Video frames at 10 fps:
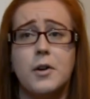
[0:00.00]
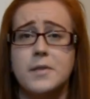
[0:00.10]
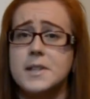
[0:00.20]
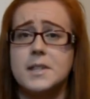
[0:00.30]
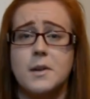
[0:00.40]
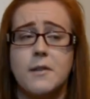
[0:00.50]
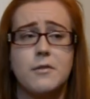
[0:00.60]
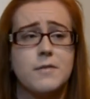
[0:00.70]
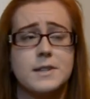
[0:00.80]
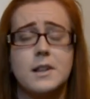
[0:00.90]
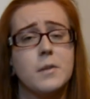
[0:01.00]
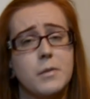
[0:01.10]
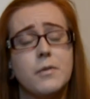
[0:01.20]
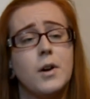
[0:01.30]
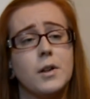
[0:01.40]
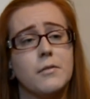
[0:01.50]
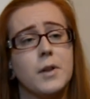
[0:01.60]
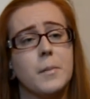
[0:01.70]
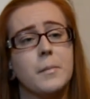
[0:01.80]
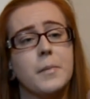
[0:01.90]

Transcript: obviously you have to physically move all of them.